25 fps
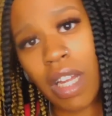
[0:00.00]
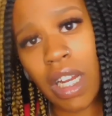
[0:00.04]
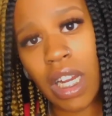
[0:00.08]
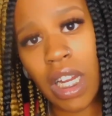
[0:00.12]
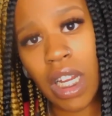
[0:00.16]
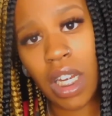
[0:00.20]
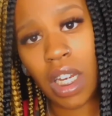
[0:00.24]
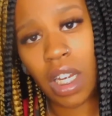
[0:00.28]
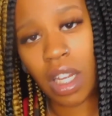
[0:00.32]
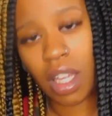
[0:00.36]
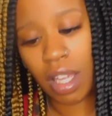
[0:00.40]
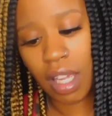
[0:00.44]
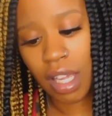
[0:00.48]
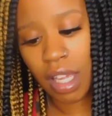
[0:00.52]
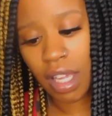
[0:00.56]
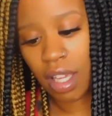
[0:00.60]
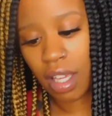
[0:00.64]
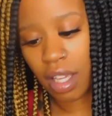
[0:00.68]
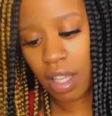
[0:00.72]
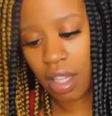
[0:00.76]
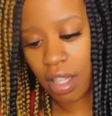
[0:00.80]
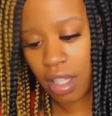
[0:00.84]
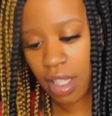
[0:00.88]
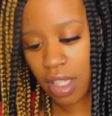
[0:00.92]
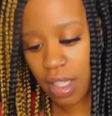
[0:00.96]
didn't need
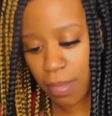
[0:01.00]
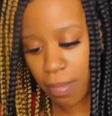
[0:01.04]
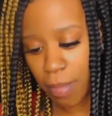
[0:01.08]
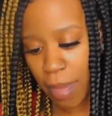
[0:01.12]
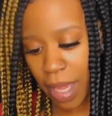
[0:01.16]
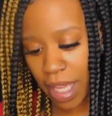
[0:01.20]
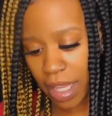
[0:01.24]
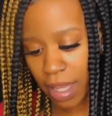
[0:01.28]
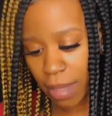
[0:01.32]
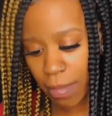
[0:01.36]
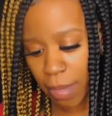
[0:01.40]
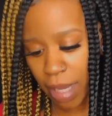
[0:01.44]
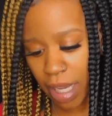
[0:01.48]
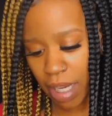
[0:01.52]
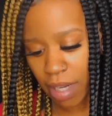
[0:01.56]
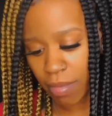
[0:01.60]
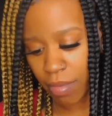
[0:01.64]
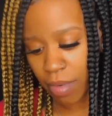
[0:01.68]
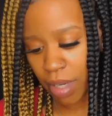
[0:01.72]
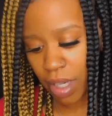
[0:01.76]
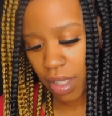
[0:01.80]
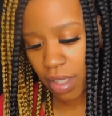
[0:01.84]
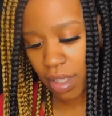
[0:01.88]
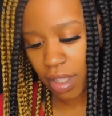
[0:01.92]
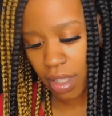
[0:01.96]
because Bath and Body
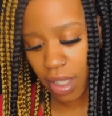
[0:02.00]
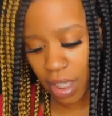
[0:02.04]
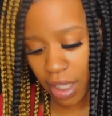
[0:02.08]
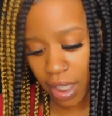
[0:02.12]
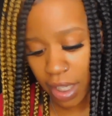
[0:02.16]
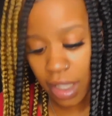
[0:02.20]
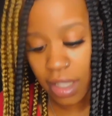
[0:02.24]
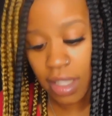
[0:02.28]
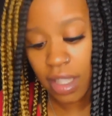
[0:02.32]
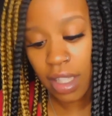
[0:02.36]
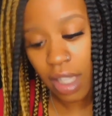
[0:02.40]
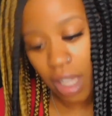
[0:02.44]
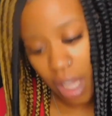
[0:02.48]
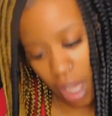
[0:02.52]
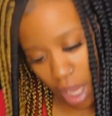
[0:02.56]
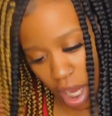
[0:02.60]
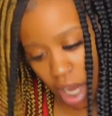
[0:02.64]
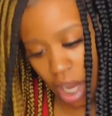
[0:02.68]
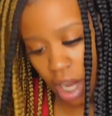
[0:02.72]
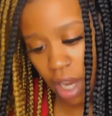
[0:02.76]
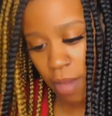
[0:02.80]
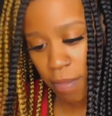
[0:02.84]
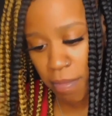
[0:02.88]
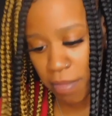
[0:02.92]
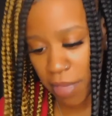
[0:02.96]
Works takes
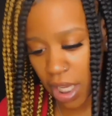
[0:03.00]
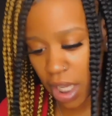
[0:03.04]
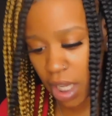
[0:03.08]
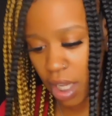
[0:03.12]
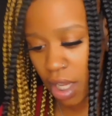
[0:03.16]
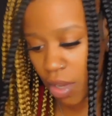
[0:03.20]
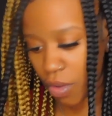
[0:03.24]
care of me.